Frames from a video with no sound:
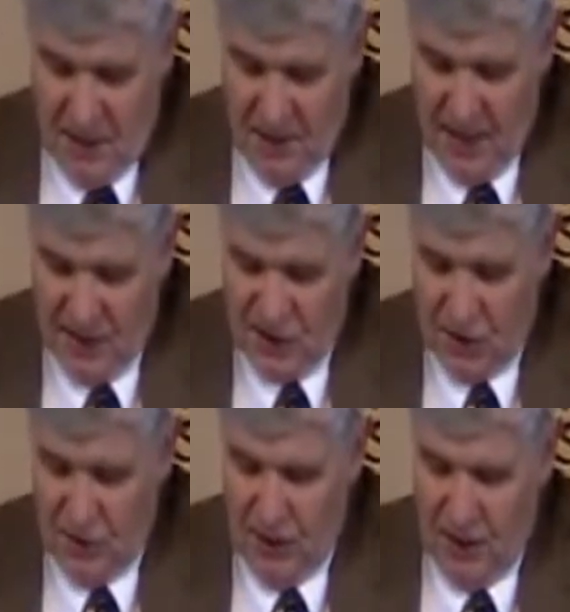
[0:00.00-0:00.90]
They and
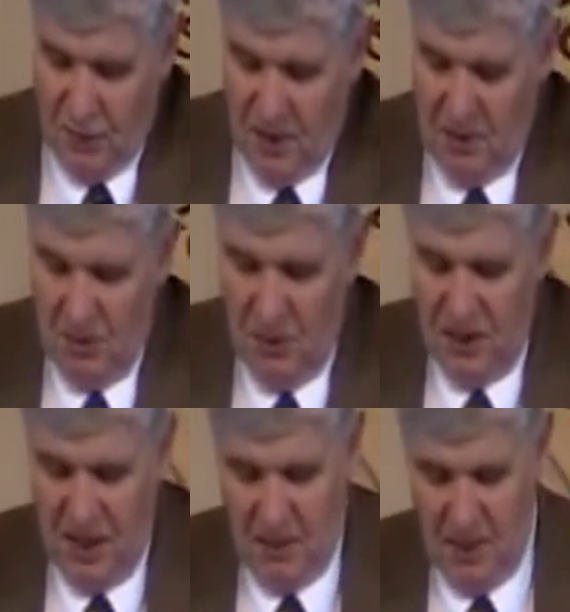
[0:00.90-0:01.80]
certain other women
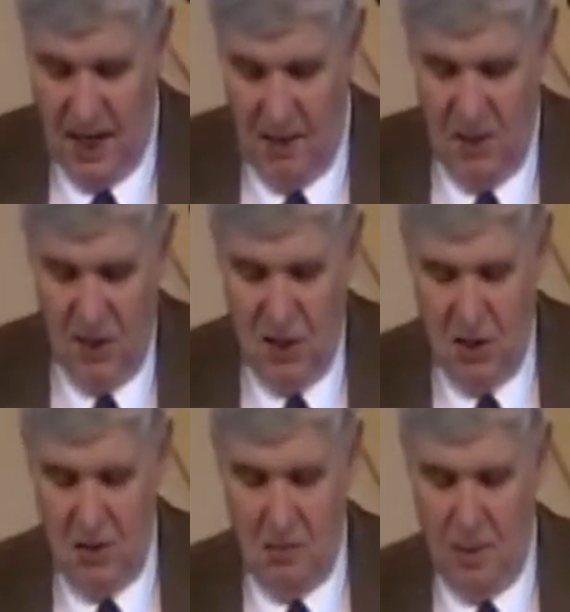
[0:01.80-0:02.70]
with him came to the
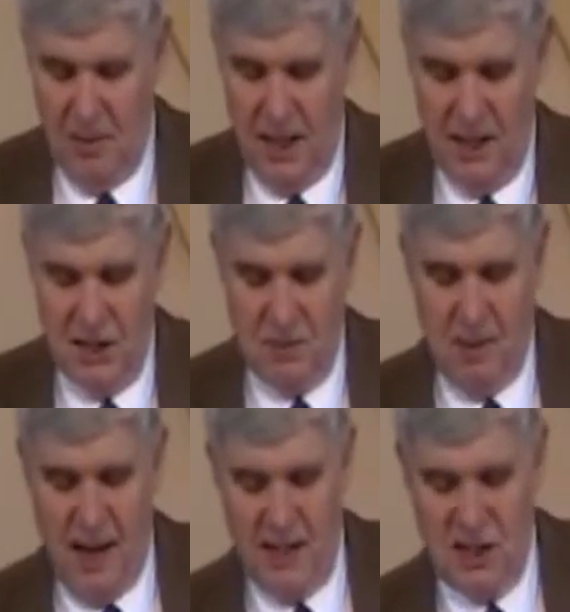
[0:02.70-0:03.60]
tomb, bringing the
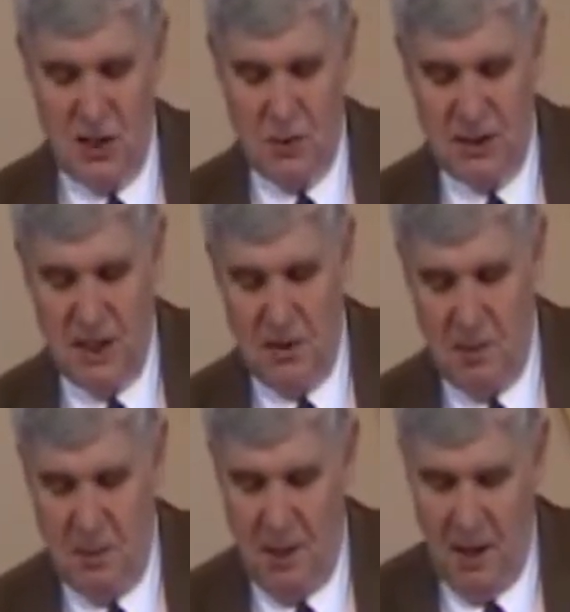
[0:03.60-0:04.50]
spices which they
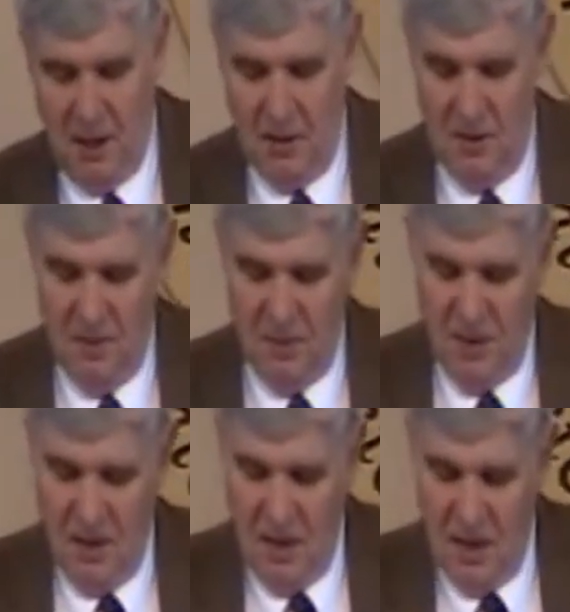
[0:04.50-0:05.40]
had prepared.
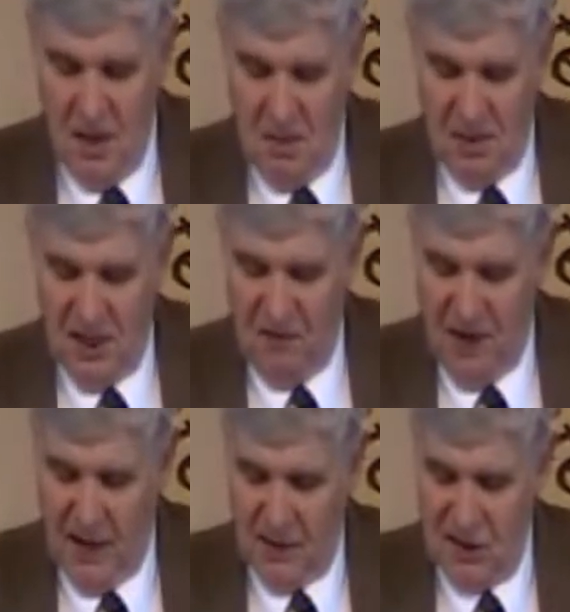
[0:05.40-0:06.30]
But they
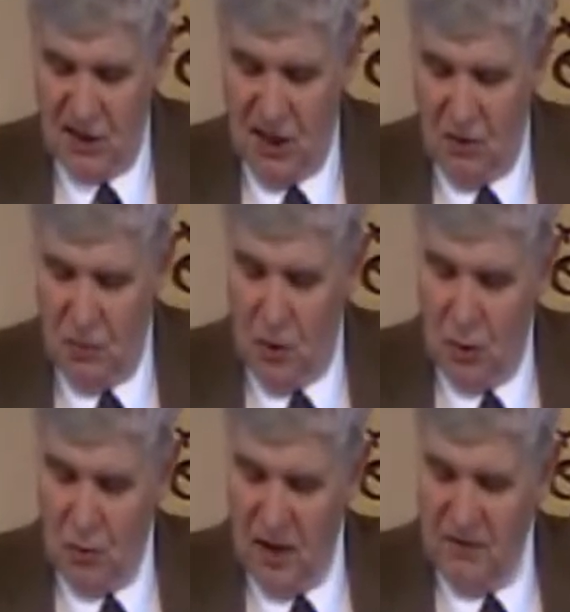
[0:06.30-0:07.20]
found the stone
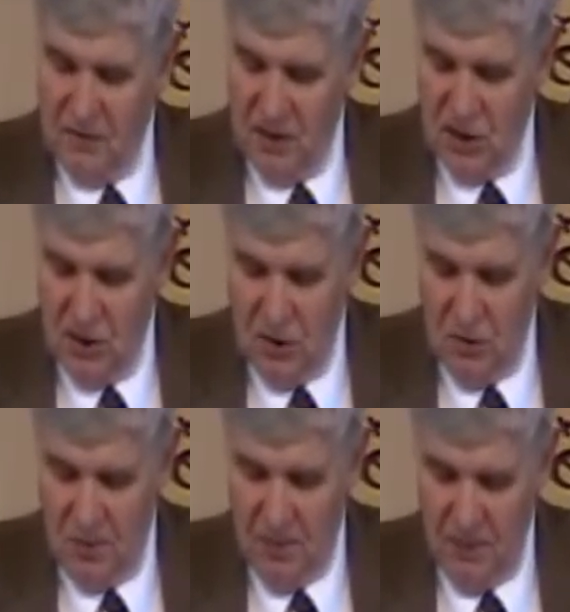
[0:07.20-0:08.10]
rolled away from the
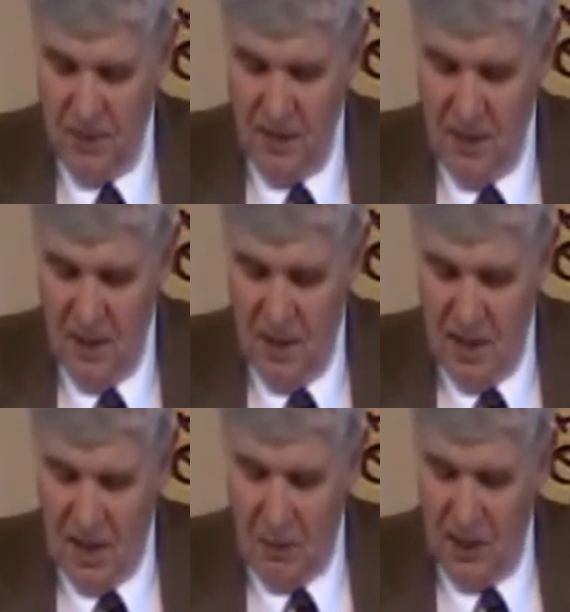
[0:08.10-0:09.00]
tomb.
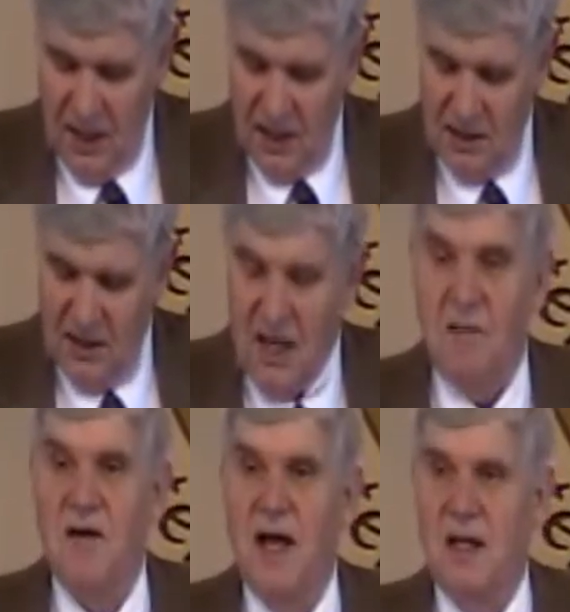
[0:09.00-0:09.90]
They went in and did
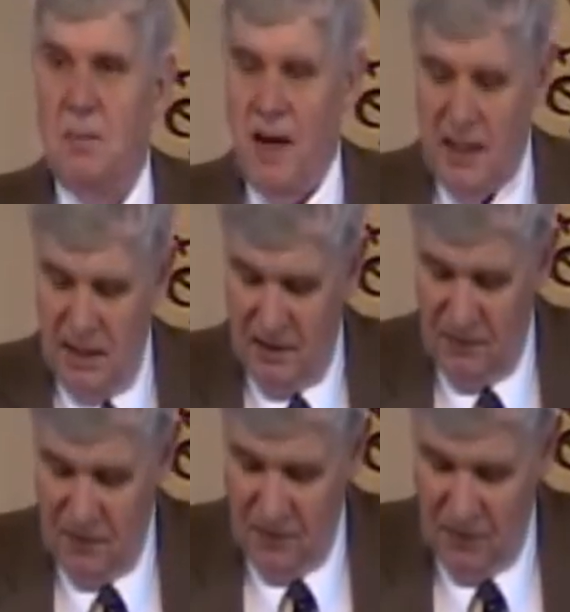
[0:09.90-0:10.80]
not find the body
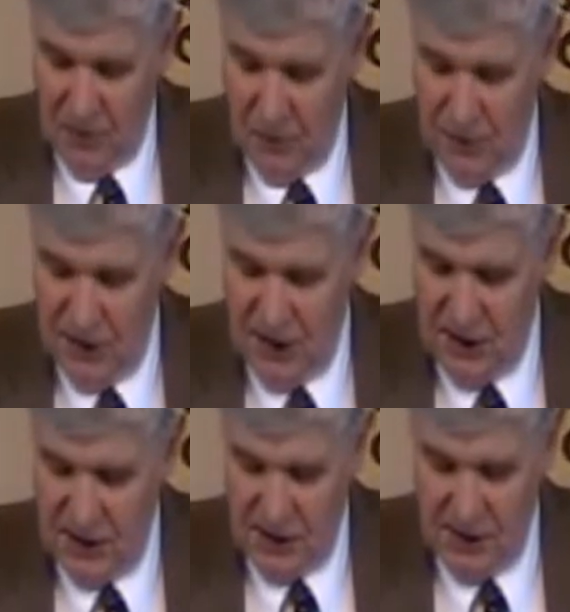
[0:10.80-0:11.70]
of Lord
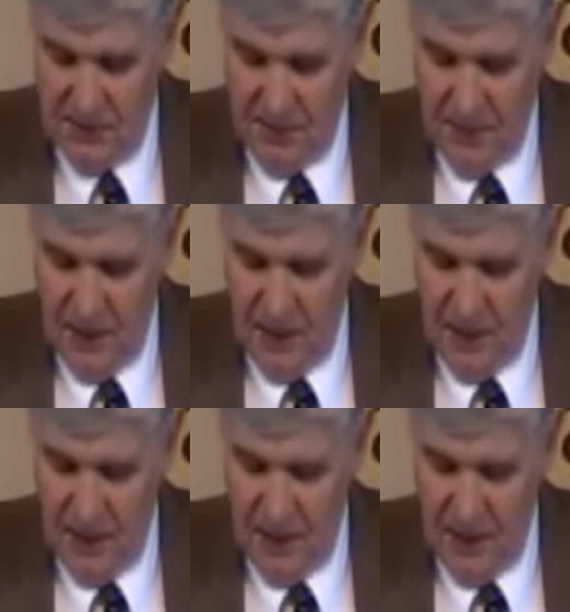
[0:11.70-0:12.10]
Jesus.